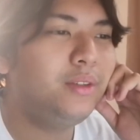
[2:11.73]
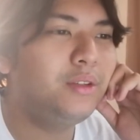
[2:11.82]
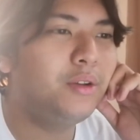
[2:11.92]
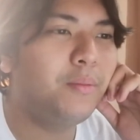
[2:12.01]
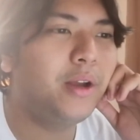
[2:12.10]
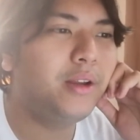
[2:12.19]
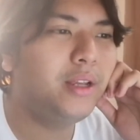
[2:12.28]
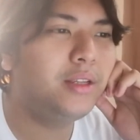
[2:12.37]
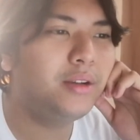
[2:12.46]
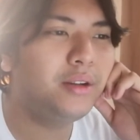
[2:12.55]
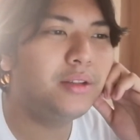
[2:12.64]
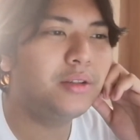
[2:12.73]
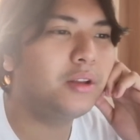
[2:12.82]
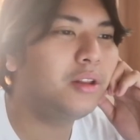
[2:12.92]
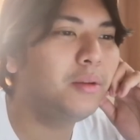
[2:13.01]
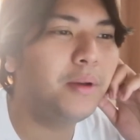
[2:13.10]
So my research is
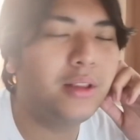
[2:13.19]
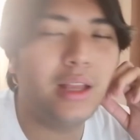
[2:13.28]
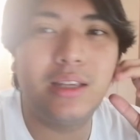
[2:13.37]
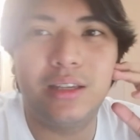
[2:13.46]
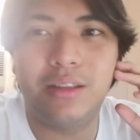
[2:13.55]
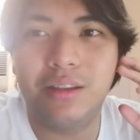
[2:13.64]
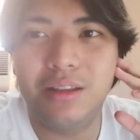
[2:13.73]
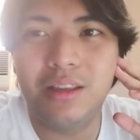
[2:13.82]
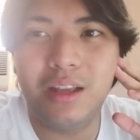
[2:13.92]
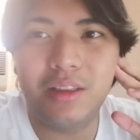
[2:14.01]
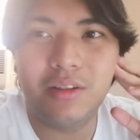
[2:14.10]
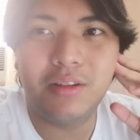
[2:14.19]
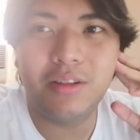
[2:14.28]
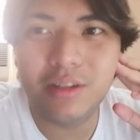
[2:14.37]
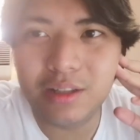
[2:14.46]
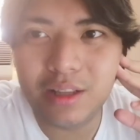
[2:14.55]
all about ICT
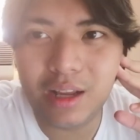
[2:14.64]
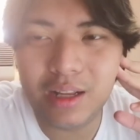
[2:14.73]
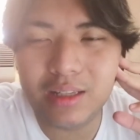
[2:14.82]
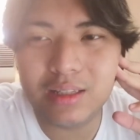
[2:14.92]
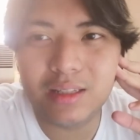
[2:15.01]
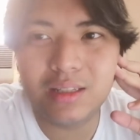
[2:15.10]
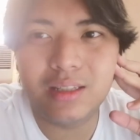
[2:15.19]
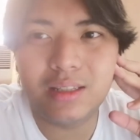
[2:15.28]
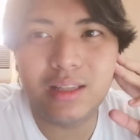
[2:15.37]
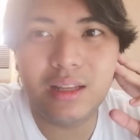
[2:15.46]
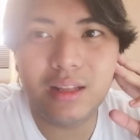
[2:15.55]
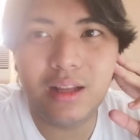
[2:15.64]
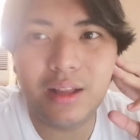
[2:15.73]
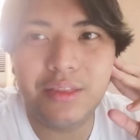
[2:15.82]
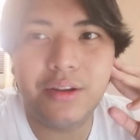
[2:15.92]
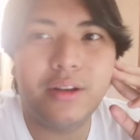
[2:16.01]
technology that is still
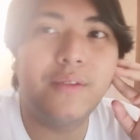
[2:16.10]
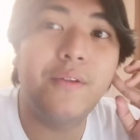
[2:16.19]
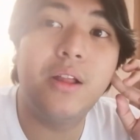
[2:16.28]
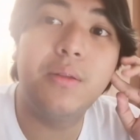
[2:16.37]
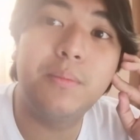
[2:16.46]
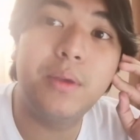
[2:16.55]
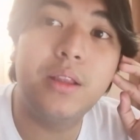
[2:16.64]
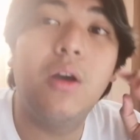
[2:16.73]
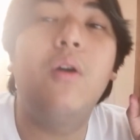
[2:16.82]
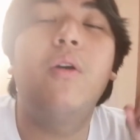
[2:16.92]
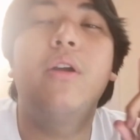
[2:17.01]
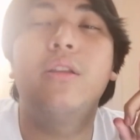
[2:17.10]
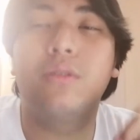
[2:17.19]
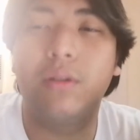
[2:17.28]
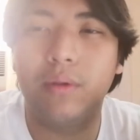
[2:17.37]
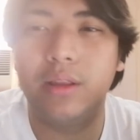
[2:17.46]
under development or
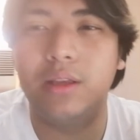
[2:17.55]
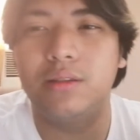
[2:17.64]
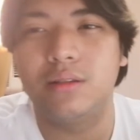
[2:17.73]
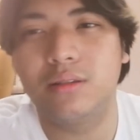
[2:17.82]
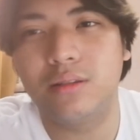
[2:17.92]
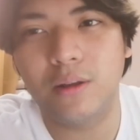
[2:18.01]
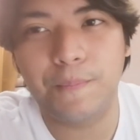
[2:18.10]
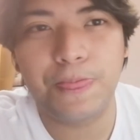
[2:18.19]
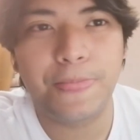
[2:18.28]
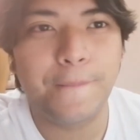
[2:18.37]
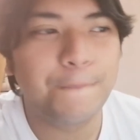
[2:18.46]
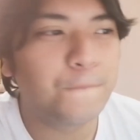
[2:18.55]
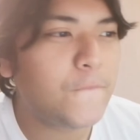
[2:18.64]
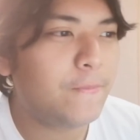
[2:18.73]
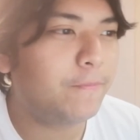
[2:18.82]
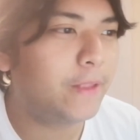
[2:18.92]
it's already existing.
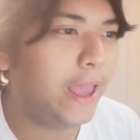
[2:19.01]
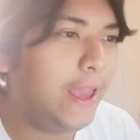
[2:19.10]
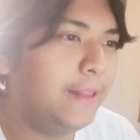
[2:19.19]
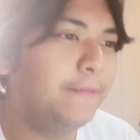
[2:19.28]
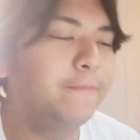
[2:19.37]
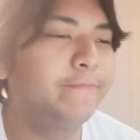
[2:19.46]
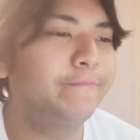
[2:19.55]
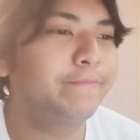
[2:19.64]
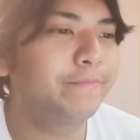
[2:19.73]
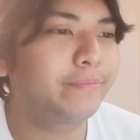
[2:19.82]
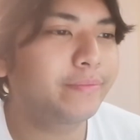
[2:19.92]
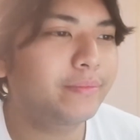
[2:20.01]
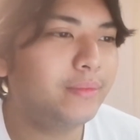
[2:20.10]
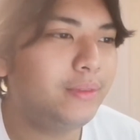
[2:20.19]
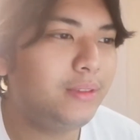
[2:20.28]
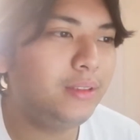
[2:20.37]
And
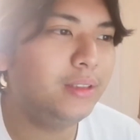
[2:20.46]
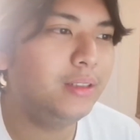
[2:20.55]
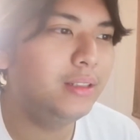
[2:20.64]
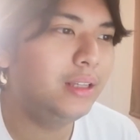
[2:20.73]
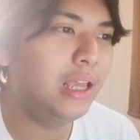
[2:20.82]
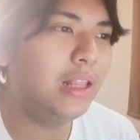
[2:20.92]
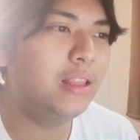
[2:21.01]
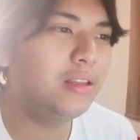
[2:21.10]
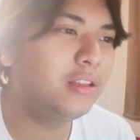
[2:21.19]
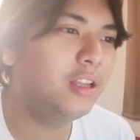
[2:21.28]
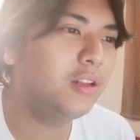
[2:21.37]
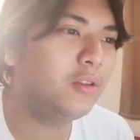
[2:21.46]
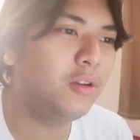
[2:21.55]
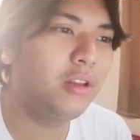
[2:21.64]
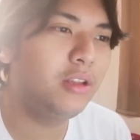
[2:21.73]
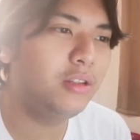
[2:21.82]
this
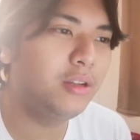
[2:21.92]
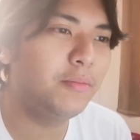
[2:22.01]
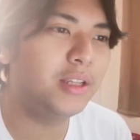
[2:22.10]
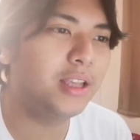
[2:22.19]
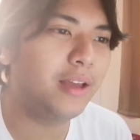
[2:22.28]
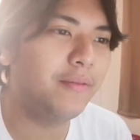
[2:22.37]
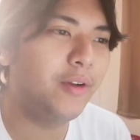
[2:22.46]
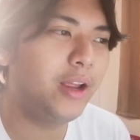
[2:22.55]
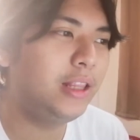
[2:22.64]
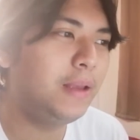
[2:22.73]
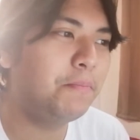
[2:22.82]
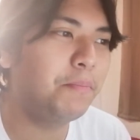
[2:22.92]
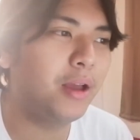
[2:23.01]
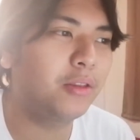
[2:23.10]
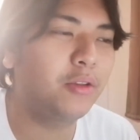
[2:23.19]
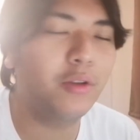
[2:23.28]
technology must have great
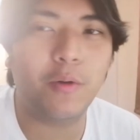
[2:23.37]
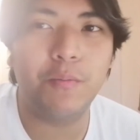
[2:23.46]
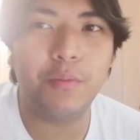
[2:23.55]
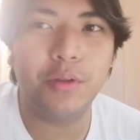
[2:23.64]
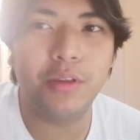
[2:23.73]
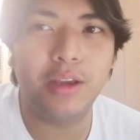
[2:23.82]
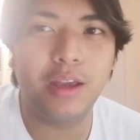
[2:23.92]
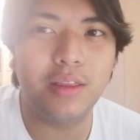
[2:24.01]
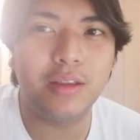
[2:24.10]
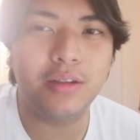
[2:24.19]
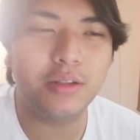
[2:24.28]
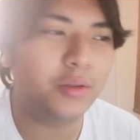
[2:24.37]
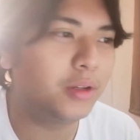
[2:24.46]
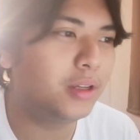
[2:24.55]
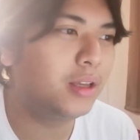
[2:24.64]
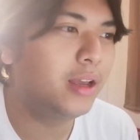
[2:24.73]
impact to the computing
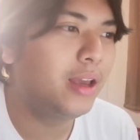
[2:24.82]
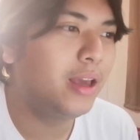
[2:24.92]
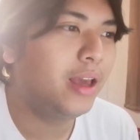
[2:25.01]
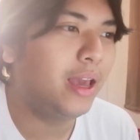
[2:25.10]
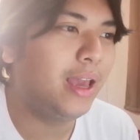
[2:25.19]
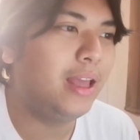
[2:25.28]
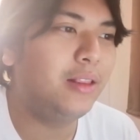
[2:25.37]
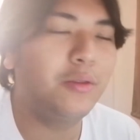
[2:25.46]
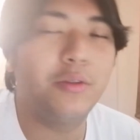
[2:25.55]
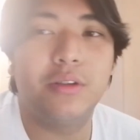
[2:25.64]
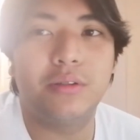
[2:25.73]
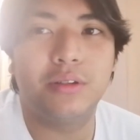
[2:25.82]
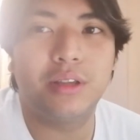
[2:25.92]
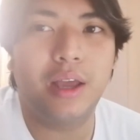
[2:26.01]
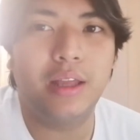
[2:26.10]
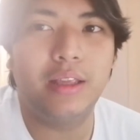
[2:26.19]
industry and to the
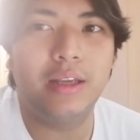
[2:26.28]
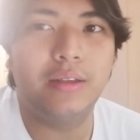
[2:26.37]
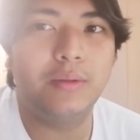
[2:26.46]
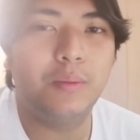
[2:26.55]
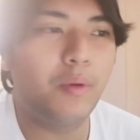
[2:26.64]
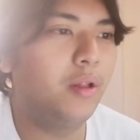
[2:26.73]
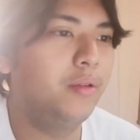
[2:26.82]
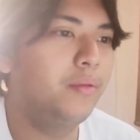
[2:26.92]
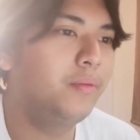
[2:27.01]
society as well.